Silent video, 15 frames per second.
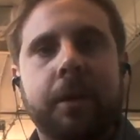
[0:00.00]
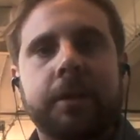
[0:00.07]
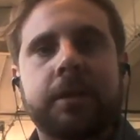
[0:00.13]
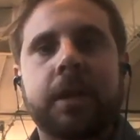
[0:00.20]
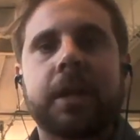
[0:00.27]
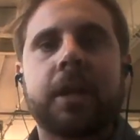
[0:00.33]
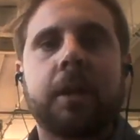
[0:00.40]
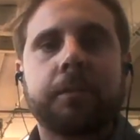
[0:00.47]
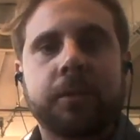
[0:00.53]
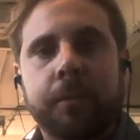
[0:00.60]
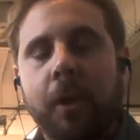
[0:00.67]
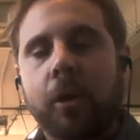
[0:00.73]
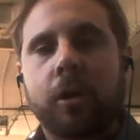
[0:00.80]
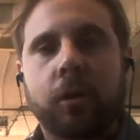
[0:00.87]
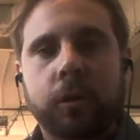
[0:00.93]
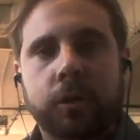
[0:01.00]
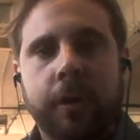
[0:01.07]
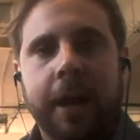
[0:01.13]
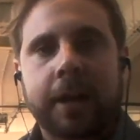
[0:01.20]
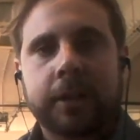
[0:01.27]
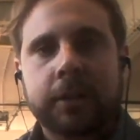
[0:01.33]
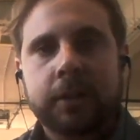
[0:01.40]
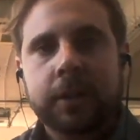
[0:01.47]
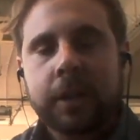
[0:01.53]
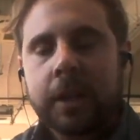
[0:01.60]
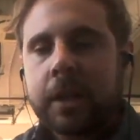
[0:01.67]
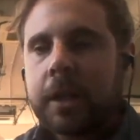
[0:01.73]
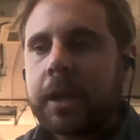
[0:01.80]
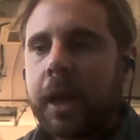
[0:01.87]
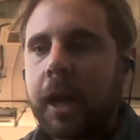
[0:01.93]
by setting up smart contracts.
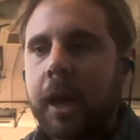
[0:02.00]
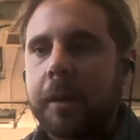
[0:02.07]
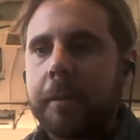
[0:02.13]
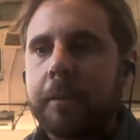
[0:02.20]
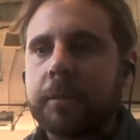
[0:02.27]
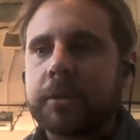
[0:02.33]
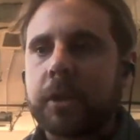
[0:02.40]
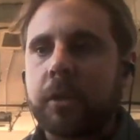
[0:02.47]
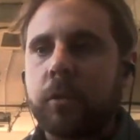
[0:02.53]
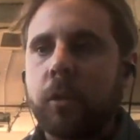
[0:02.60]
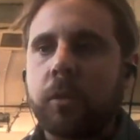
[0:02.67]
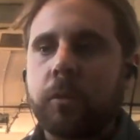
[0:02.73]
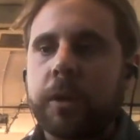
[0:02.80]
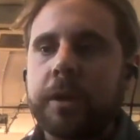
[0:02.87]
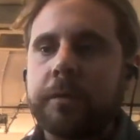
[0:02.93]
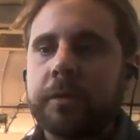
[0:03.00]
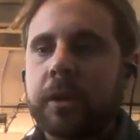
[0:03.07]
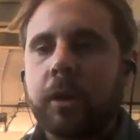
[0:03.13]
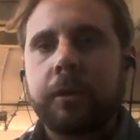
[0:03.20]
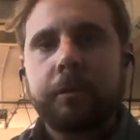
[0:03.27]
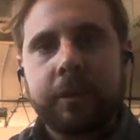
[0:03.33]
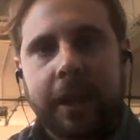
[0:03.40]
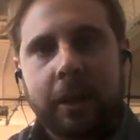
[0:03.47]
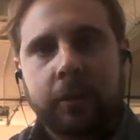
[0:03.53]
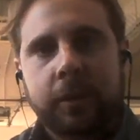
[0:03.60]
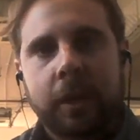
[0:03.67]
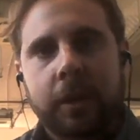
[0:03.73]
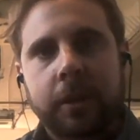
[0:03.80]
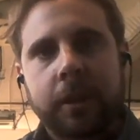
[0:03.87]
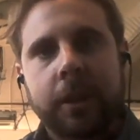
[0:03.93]
So what we've now
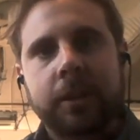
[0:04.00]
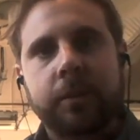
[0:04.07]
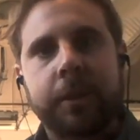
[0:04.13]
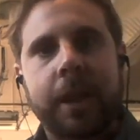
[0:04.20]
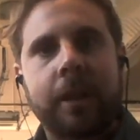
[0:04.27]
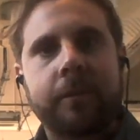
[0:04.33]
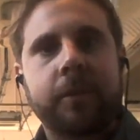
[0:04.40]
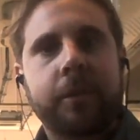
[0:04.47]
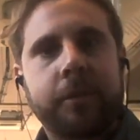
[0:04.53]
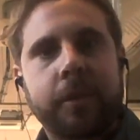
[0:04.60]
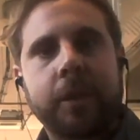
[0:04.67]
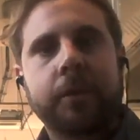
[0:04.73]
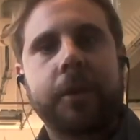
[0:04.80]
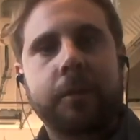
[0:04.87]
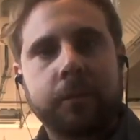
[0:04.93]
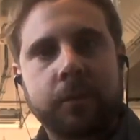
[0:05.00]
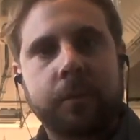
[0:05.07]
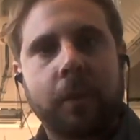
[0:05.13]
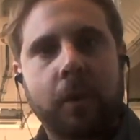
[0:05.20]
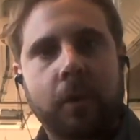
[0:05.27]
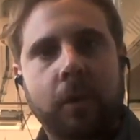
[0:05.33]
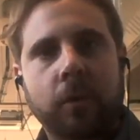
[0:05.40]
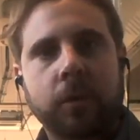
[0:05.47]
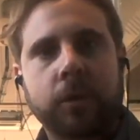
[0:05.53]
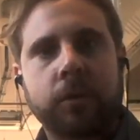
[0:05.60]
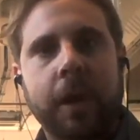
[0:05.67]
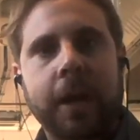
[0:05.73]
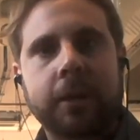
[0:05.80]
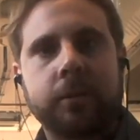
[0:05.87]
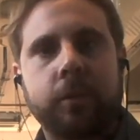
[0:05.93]
done is we have an Ethereum smart
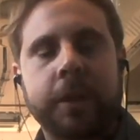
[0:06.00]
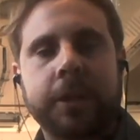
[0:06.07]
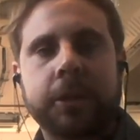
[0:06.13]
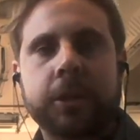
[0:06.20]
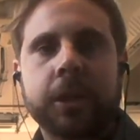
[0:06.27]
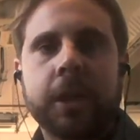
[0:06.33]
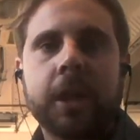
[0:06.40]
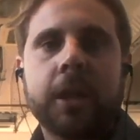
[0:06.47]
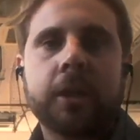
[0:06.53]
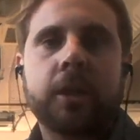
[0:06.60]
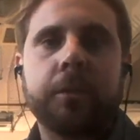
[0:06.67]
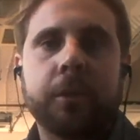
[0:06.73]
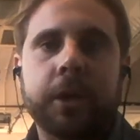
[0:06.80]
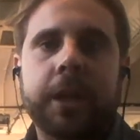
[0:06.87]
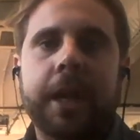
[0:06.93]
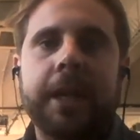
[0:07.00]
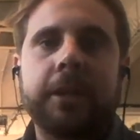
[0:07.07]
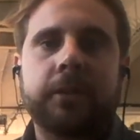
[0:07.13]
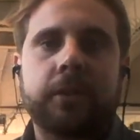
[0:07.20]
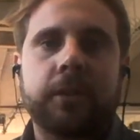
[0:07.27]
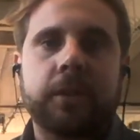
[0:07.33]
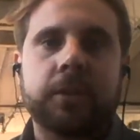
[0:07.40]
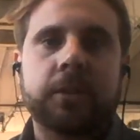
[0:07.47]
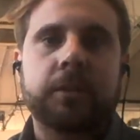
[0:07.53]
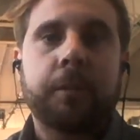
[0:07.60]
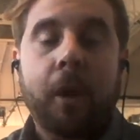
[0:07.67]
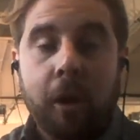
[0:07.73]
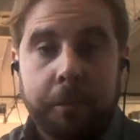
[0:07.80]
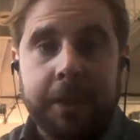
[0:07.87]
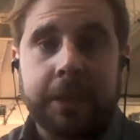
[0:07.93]
contract which communicates to the
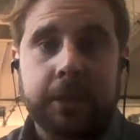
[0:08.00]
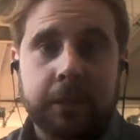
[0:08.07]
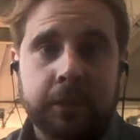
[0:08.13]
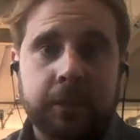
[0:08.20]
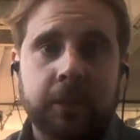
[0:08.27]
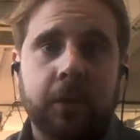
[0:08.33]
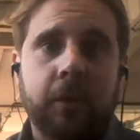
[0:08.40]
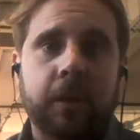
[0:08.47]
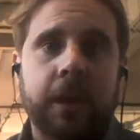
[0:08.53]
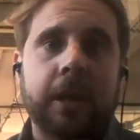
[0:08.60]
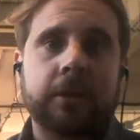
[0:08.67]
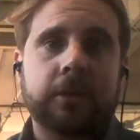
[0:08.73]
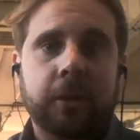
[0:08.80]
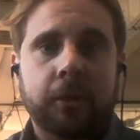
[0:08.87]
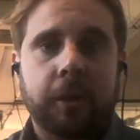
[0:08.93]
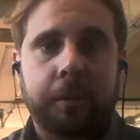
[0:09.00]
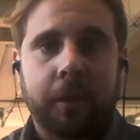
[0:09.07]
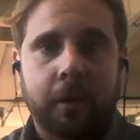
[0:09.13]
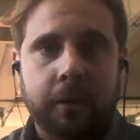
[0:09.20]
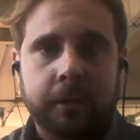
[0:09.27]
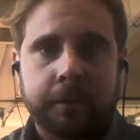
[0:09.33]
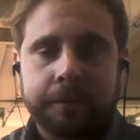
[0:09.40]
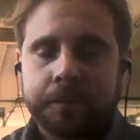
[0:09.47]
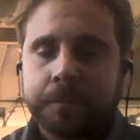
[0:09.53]
smart meters on our solar plant.